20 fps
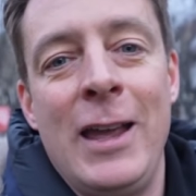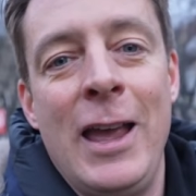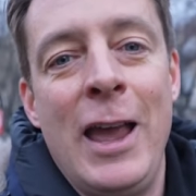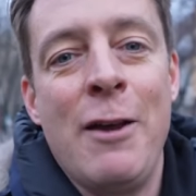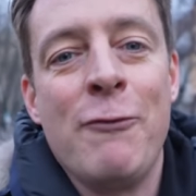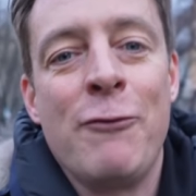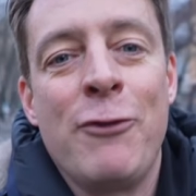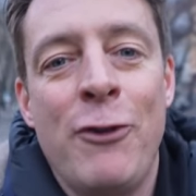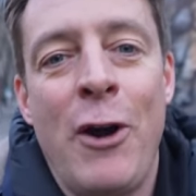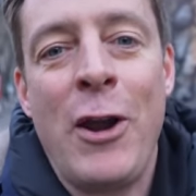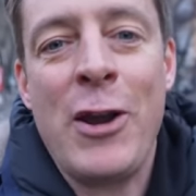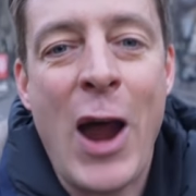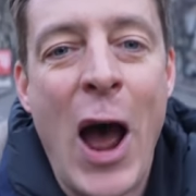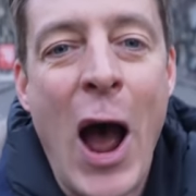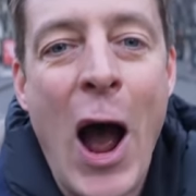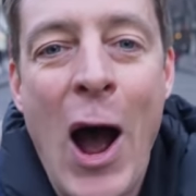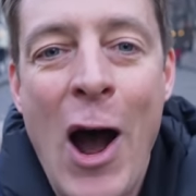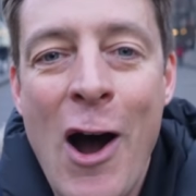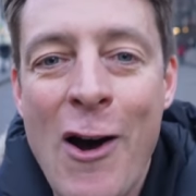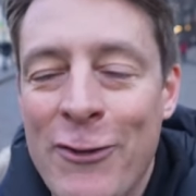in front
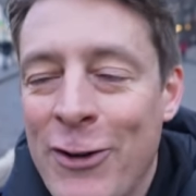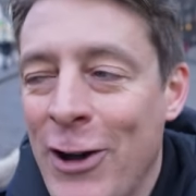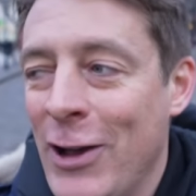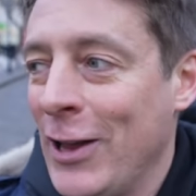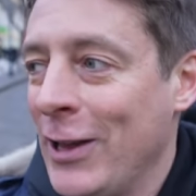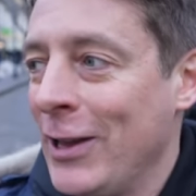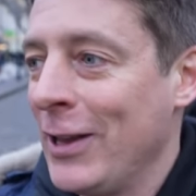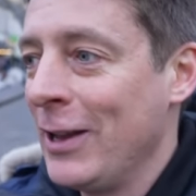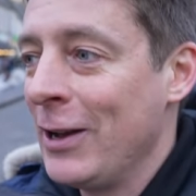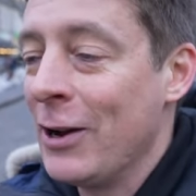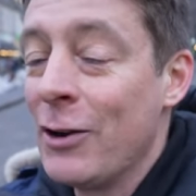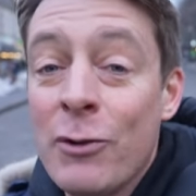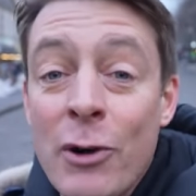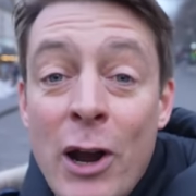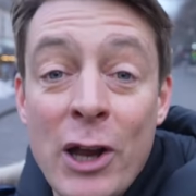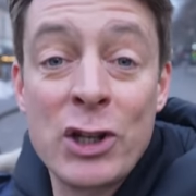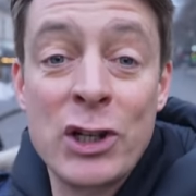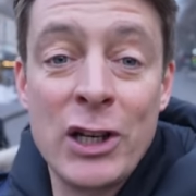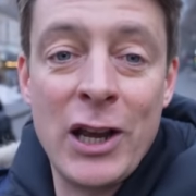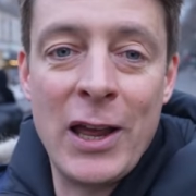of
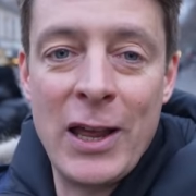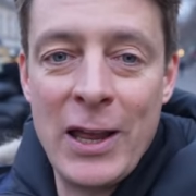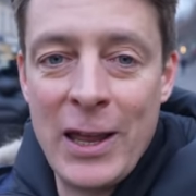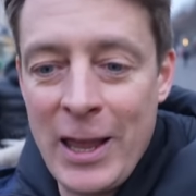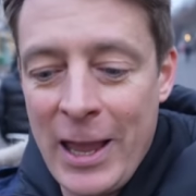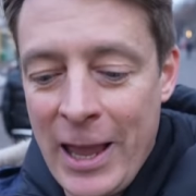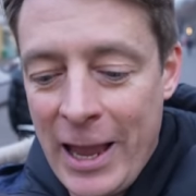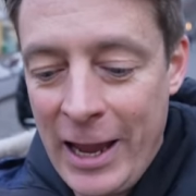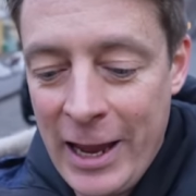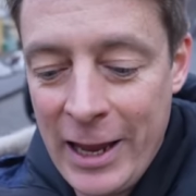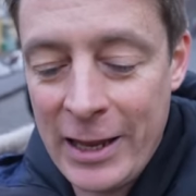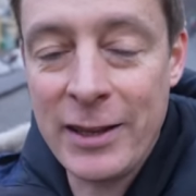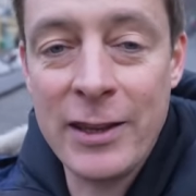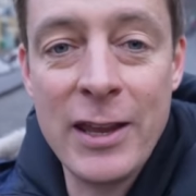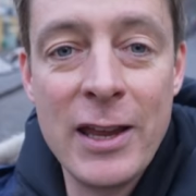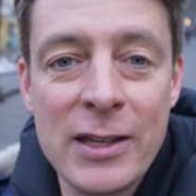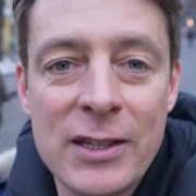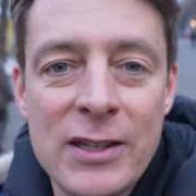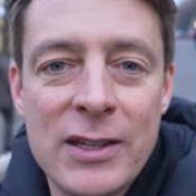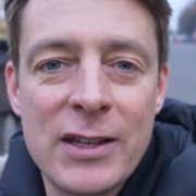Russia in
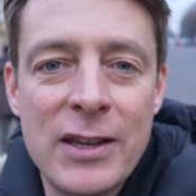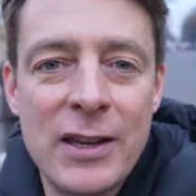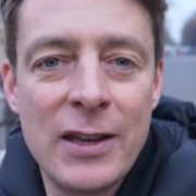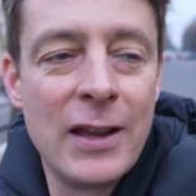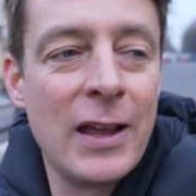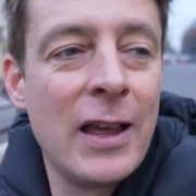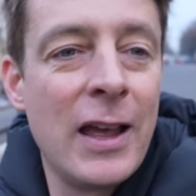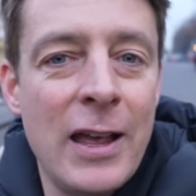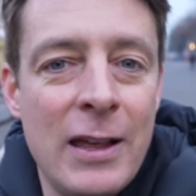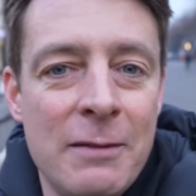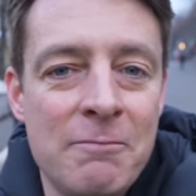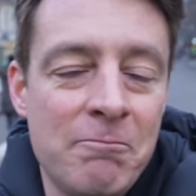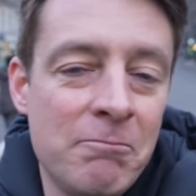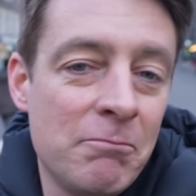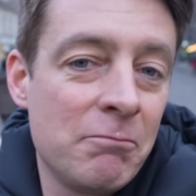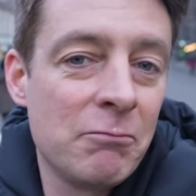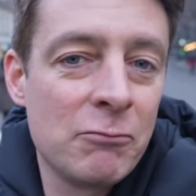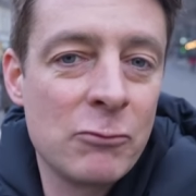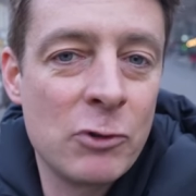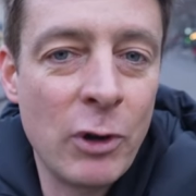this
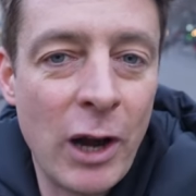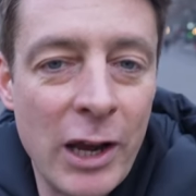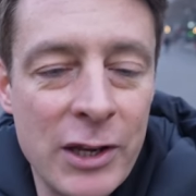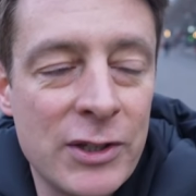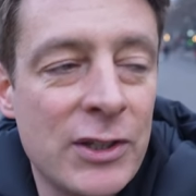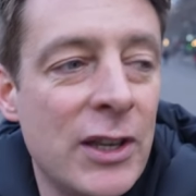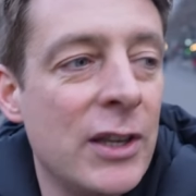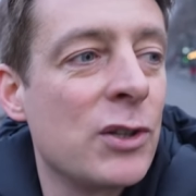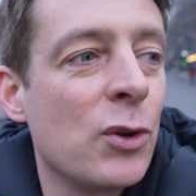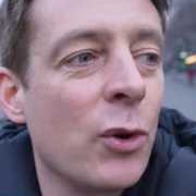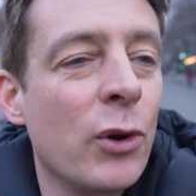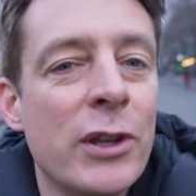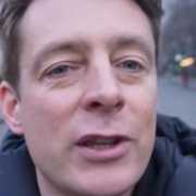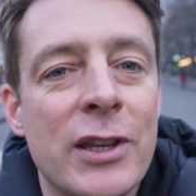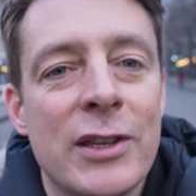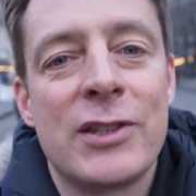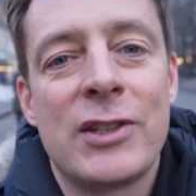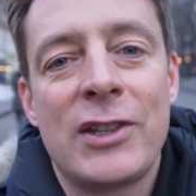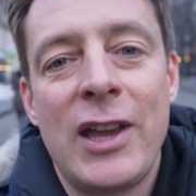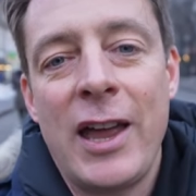crisis or in
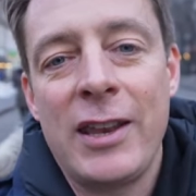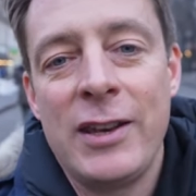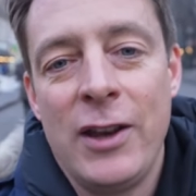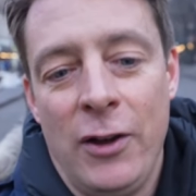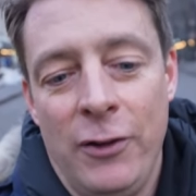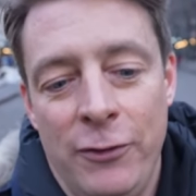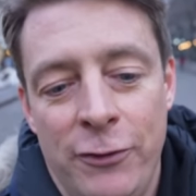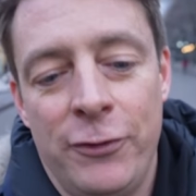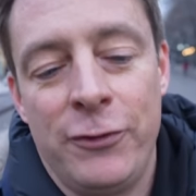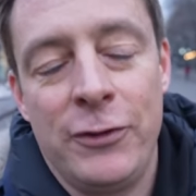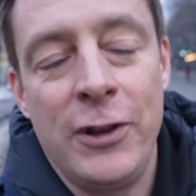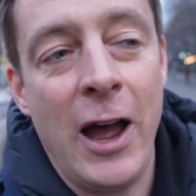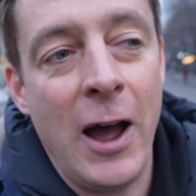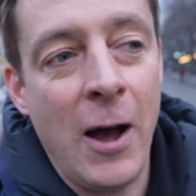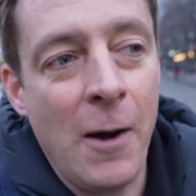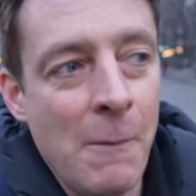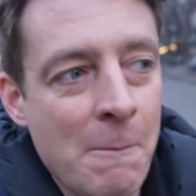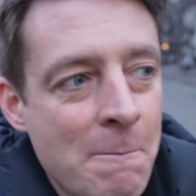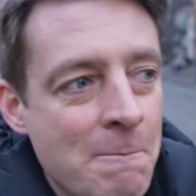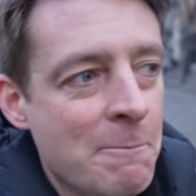this standoff.
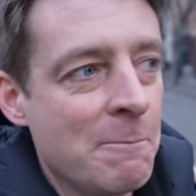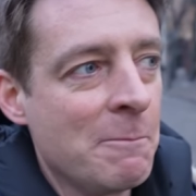Now,